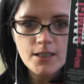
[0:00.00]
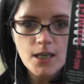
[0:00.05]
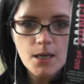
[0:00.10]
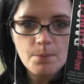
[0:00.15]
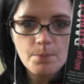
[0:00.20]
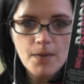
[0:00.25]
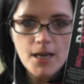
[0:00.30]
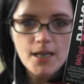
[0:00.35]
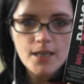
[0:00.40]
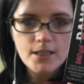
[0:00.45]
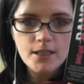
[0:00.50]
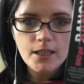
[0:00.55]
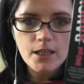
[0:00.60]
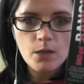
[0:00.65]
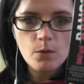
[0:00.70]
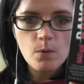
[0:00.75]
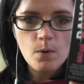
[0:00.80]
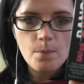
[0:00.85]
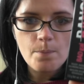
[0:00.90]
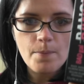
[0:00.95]
a
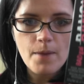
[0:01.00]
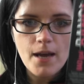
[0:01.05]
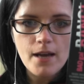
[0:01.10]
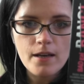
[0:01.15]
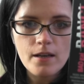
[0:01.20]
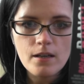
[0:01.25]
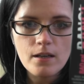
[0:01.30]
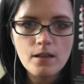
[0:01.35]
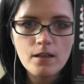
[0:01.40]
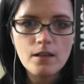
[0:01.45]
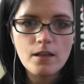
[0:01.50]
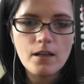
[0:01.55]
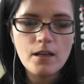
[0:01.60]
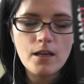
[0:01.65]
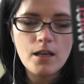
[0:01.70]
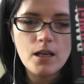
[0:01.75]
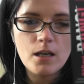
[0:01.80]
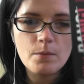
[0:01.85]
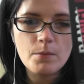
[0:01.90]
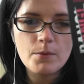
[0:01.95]
BADgal Bang
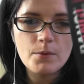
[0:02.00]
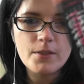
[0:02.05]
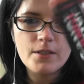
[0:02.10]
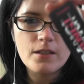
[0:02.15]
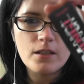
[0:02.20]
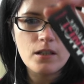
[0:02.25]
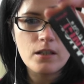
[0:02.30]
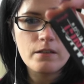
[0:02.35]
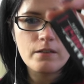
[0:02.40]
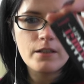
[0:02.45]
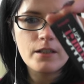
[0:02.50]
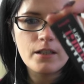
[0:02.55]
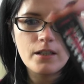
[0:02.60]
Mascara.